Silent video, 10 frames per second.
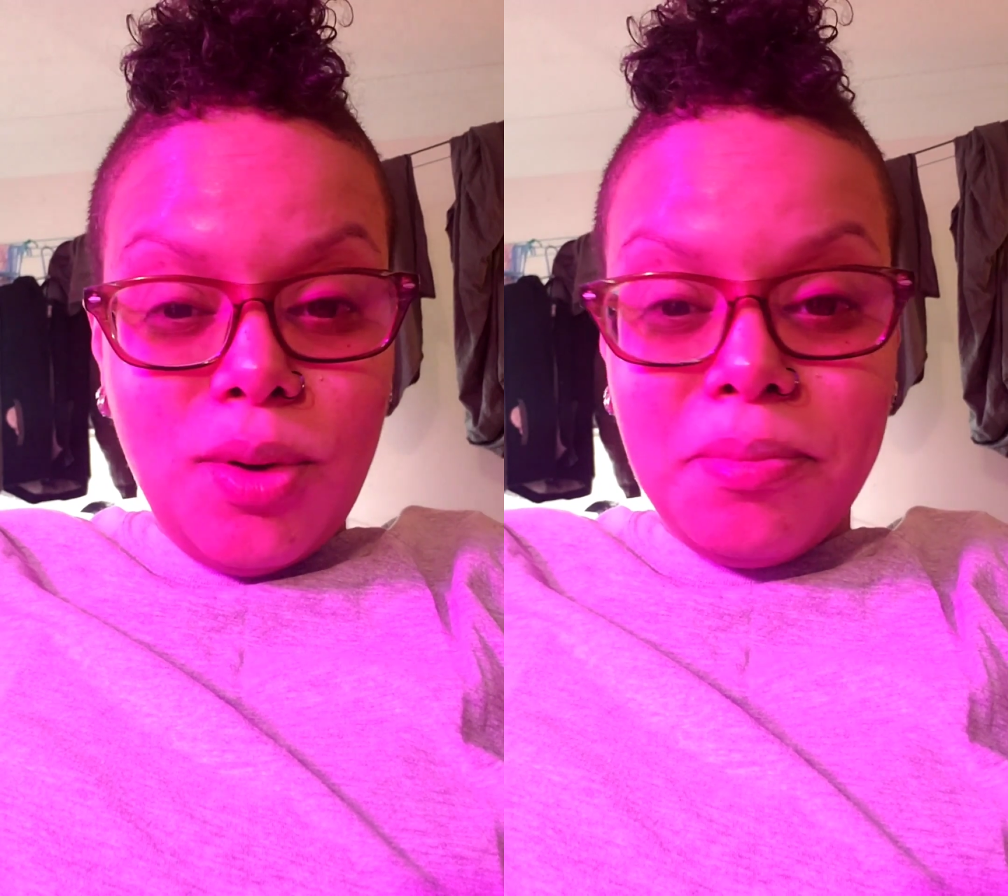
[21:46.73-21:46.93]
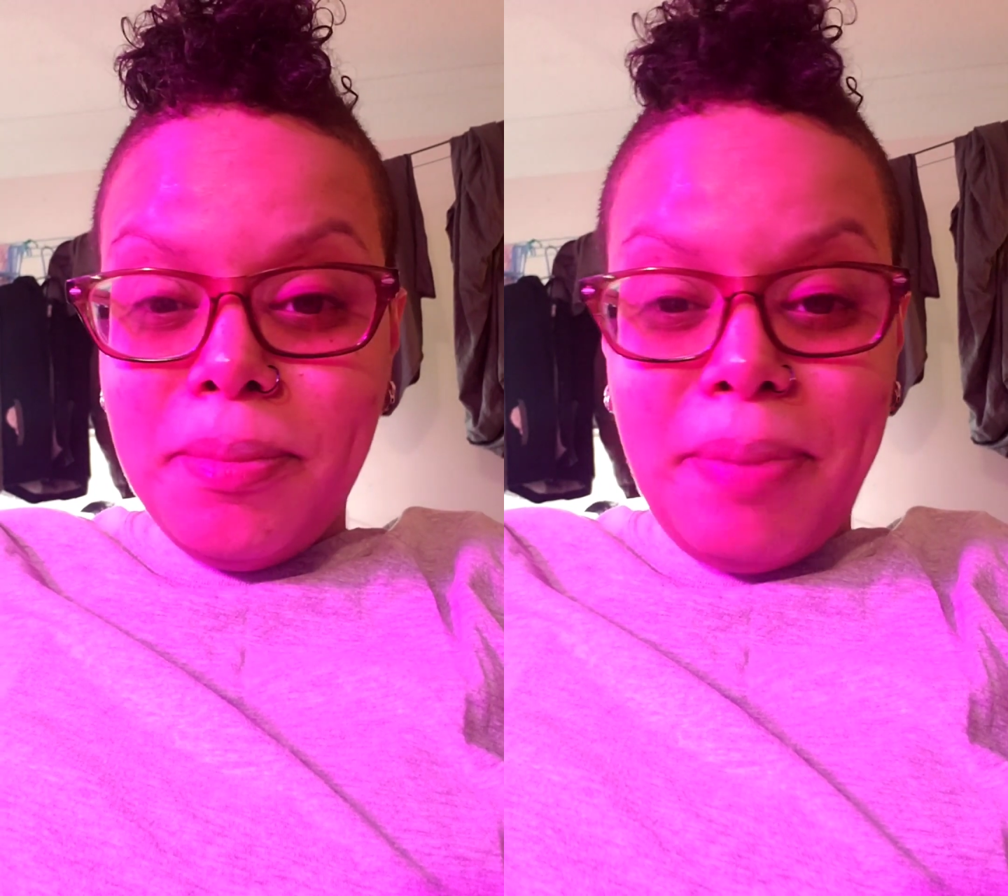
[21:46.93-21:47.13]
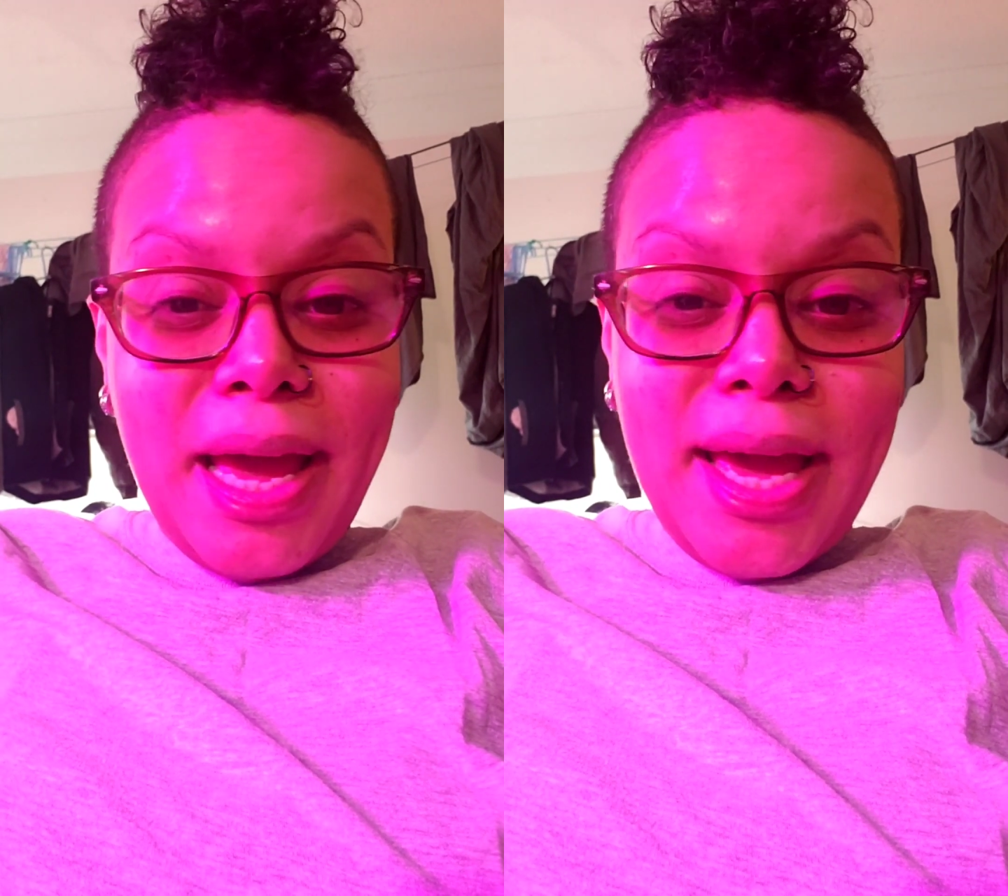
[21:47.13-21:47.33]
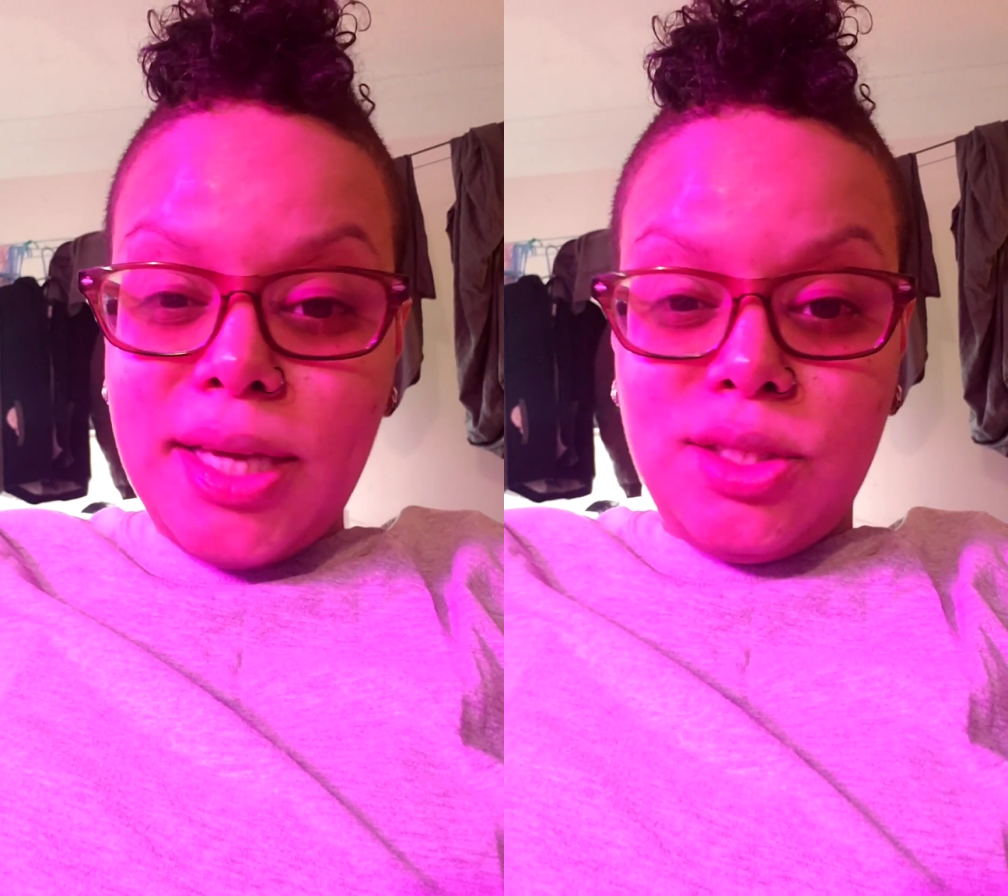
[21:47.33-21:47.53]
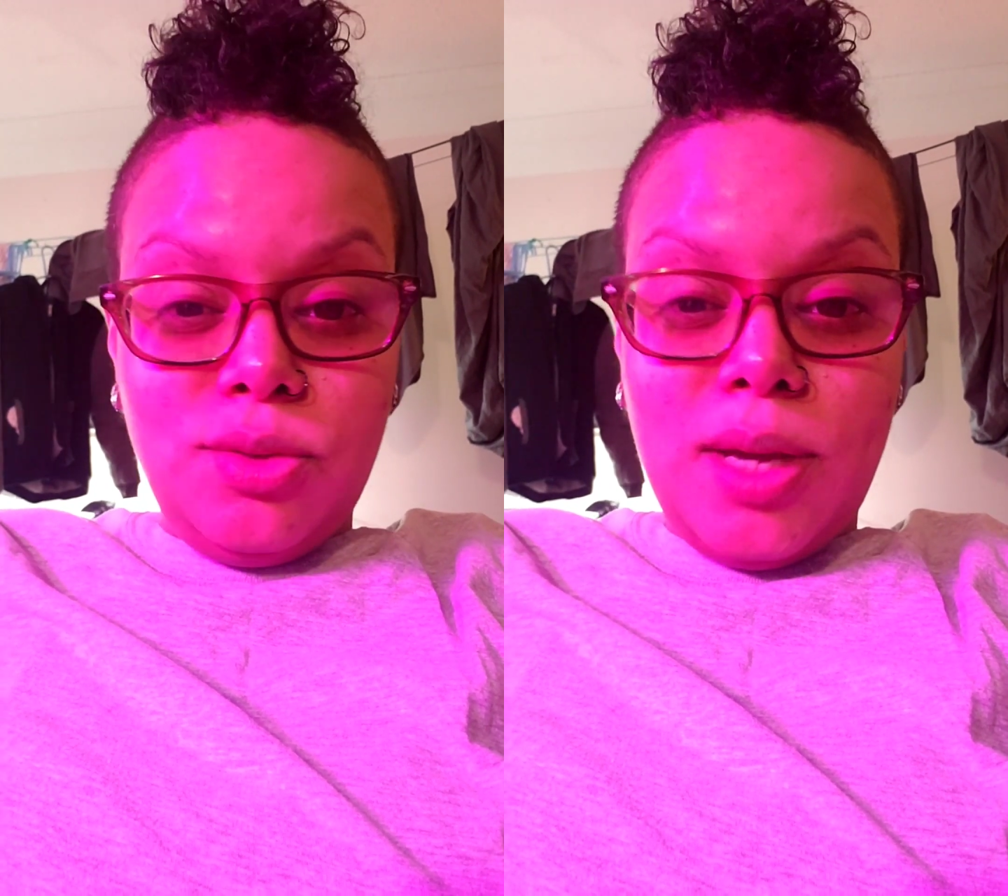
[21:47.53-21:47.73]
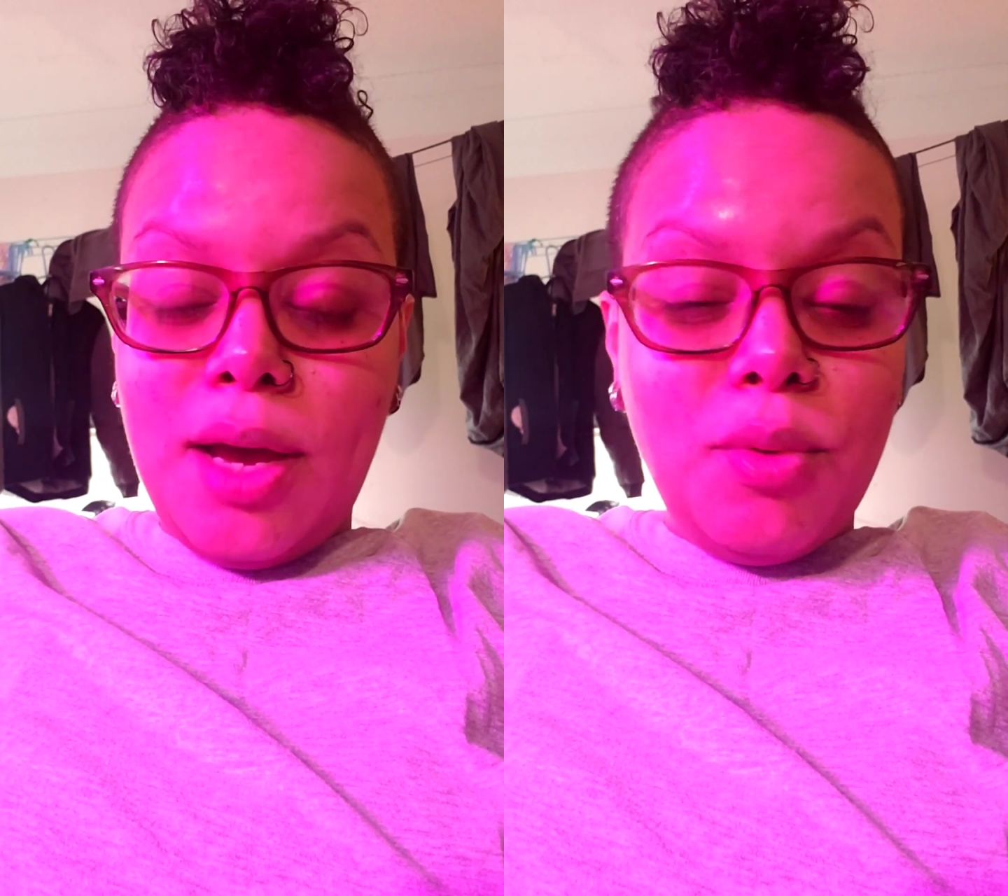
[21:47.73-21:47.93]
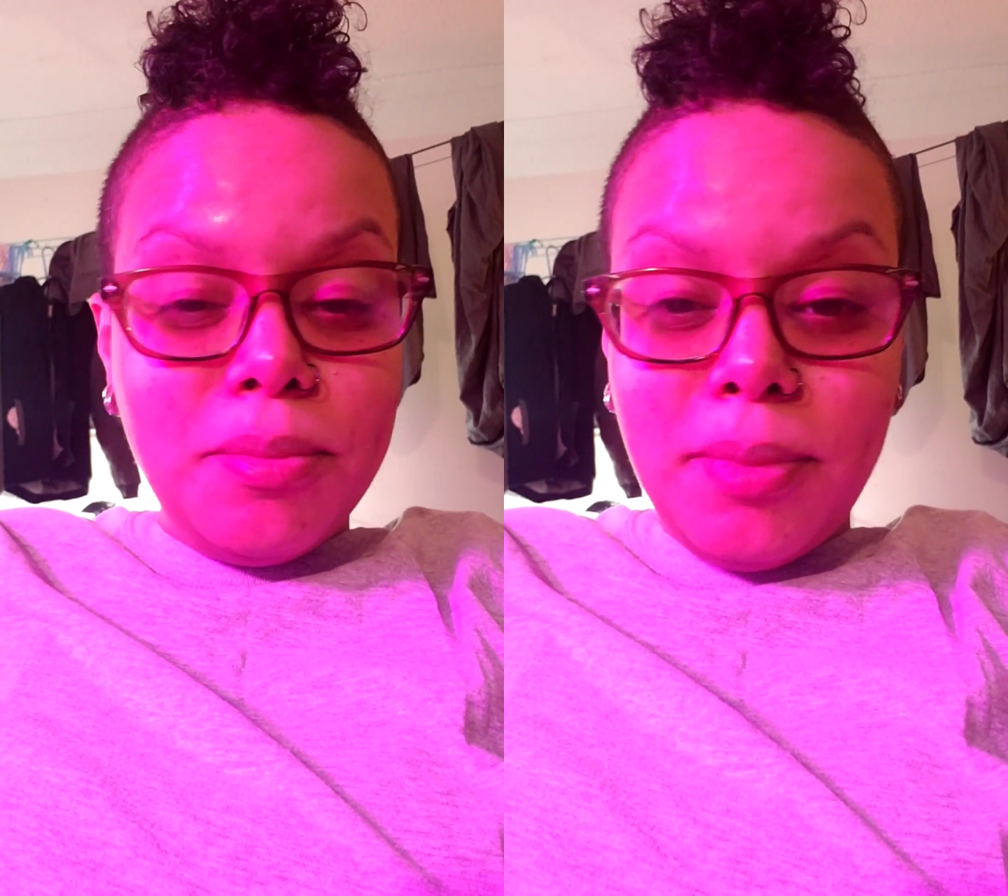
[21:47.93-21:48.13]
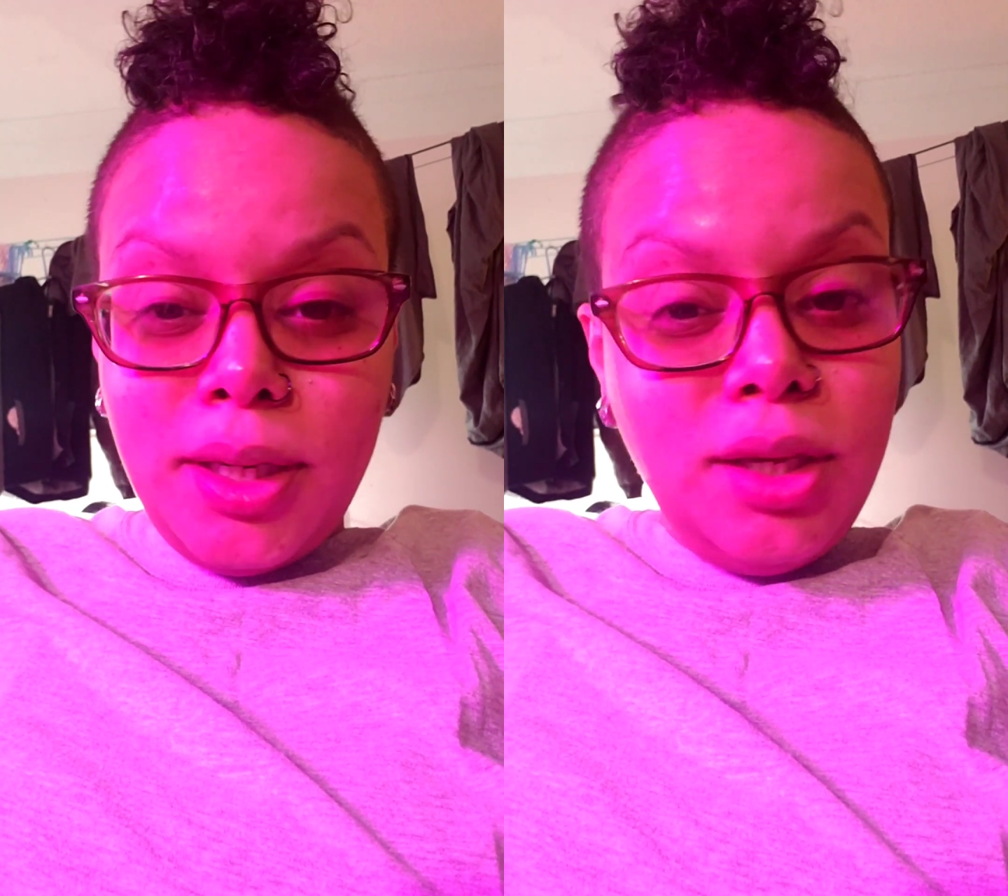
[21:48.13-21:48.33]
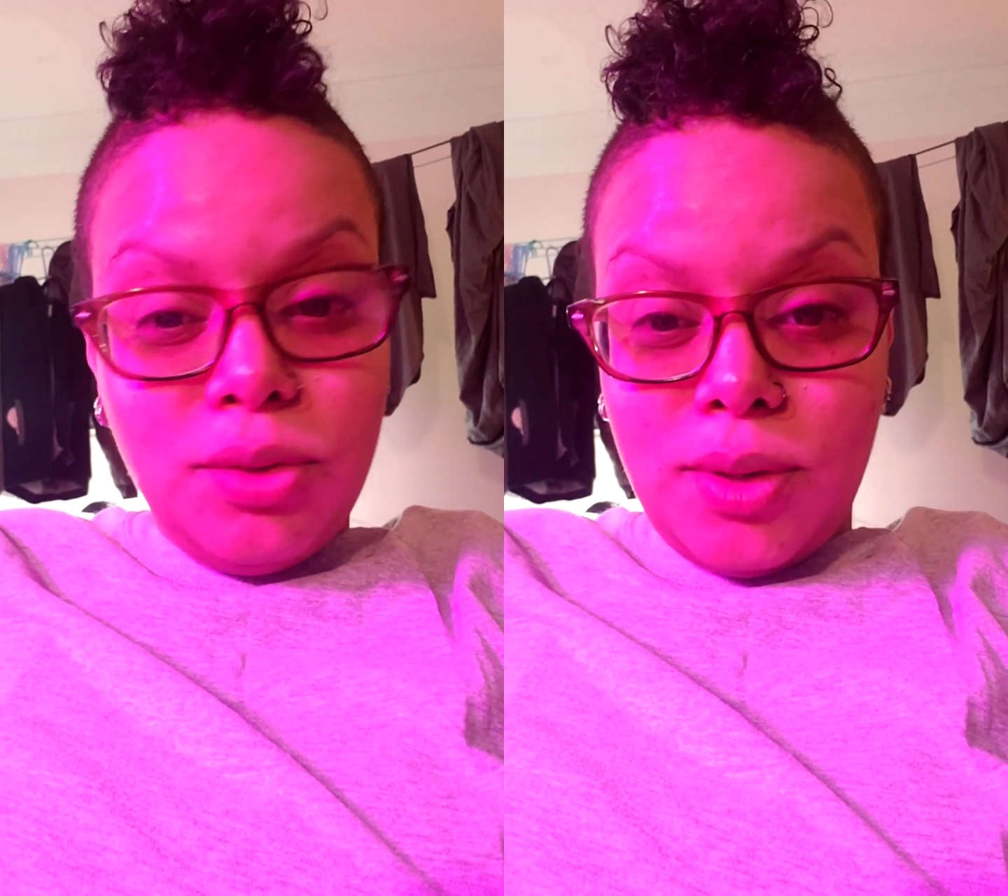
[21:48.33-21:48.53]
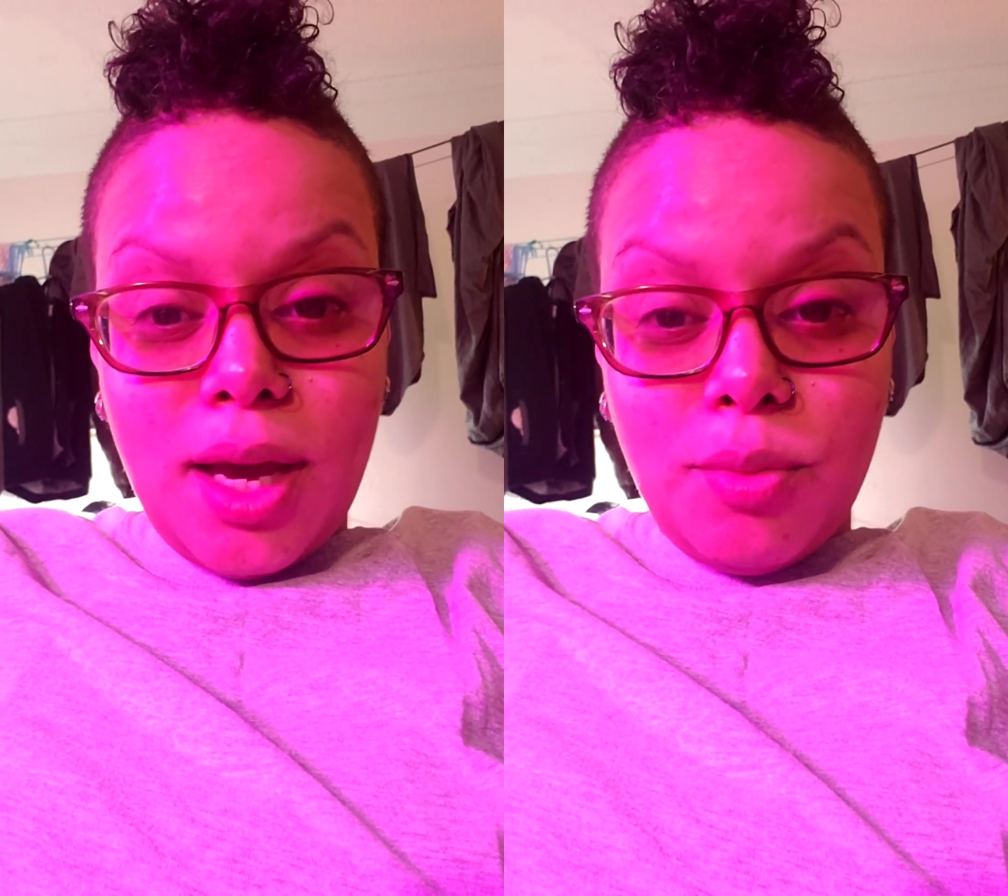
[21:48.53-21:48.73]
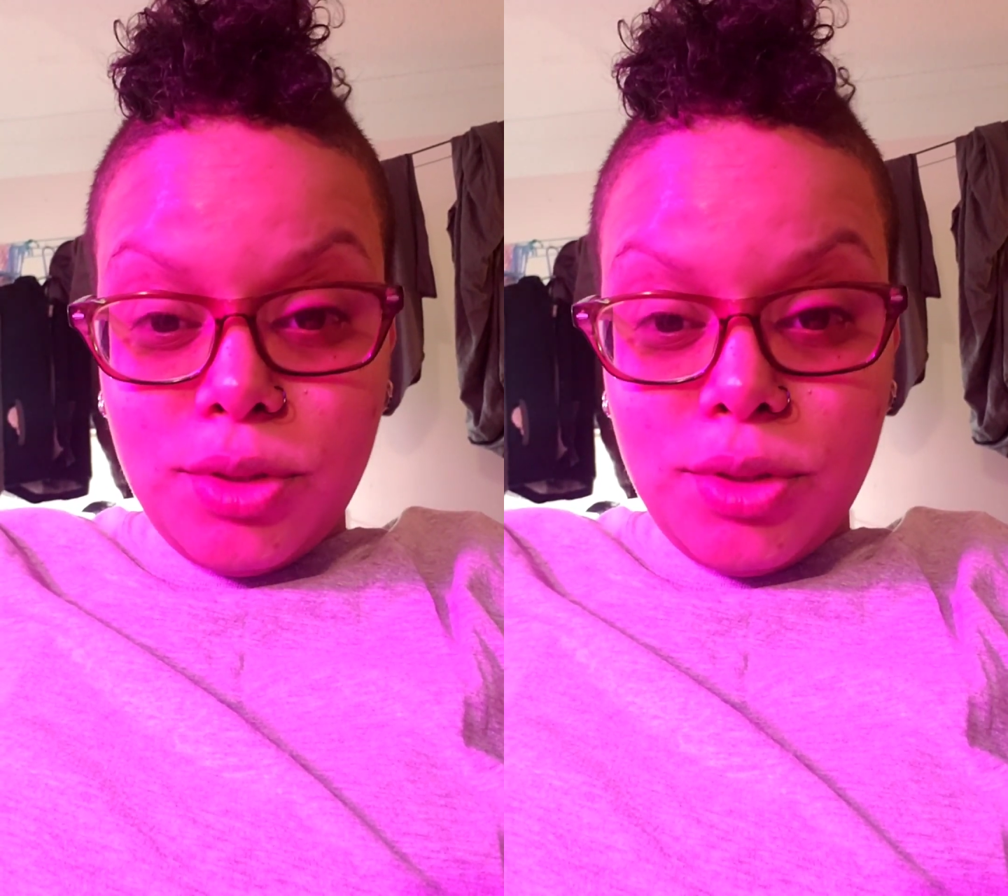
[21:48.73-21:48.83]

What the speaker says: what bags you got, what money you got.